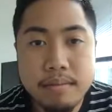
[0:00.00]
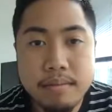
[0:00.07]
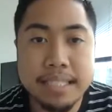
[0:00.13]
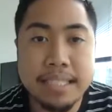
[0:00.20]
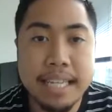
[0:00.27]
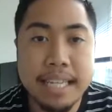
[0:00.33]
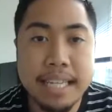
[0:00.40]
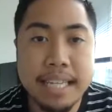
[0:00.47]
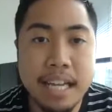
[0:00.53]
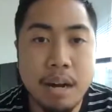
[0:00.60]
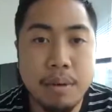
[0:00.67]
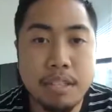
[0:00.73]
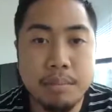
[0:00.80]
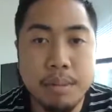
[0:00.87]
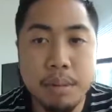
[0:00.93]
Because that's how
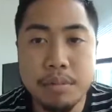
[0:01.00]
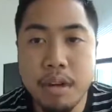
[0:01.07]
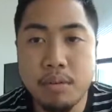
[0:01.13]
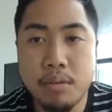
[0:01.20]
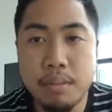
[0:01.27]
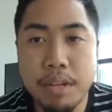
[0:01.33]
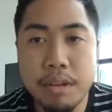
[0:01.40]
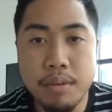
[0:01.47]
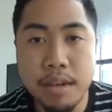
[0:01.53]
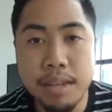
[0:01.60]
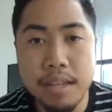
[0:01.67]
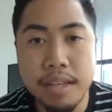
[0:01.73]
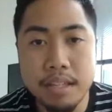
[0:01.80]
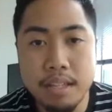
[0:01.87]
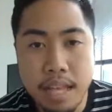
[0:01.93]
much the Pip Talk will be,
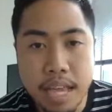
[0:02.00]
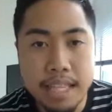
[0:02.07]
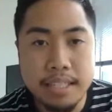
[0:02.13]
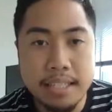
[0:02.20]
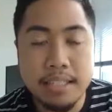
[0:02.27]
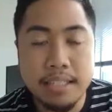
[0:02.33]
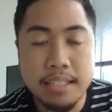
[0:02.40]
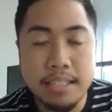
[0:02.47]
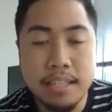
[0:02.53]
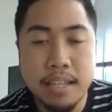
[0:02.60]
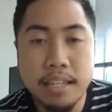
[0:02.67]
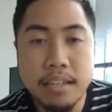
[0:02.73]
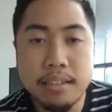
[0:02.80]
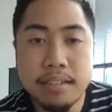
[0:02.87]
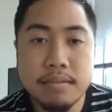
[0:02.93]
around that 8 to 10.
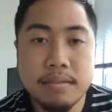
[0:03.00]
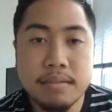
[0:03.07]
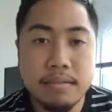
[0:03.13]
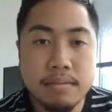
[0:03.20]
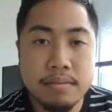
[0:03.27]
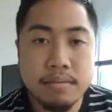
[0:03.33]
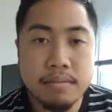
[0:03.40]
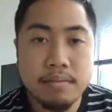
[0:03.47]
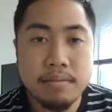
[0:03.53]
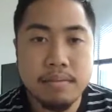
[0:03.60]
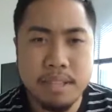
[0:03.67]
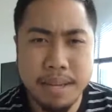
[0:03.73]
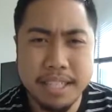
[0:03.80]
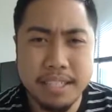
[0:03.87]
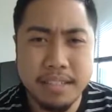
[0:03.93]

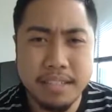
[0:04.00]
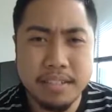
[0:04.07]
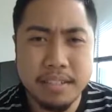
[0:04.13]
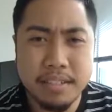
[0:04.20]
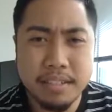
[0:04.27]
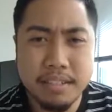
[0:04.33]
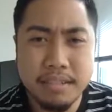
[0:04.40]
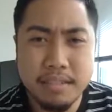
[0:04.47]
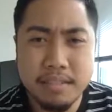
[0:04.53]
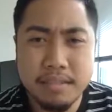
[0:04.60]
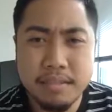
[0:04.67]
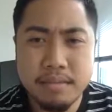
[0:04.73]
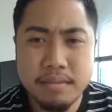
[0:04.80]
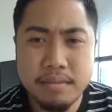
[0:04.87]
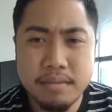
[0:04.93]
Does it make sense?
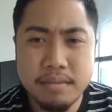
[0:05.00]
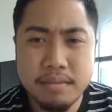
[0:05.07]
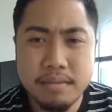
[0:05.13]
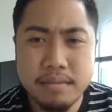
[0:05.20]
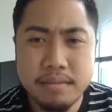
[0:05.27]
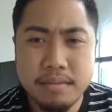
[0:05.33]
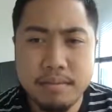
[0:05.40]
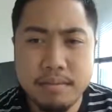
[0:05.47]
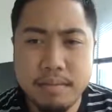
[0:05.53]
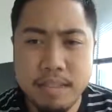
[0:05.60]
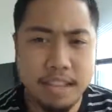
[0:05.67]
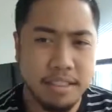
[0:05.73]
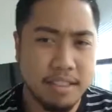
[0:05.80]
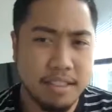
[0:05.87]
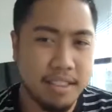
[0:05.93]

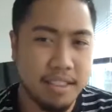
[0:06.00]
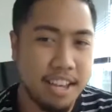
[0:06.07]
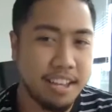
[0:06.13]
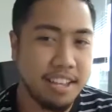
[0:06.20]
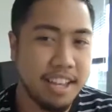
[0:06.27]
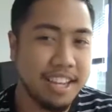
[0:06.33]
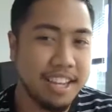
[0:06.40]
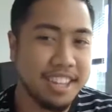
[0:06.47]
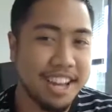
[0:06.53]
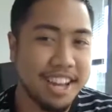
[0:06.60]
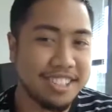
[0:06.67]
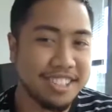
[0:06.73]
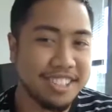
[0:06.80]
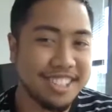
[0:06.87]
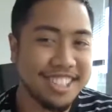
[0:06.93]

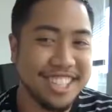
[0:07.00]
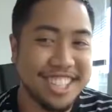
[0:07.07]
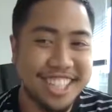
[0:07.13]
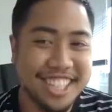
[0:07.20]
80,000.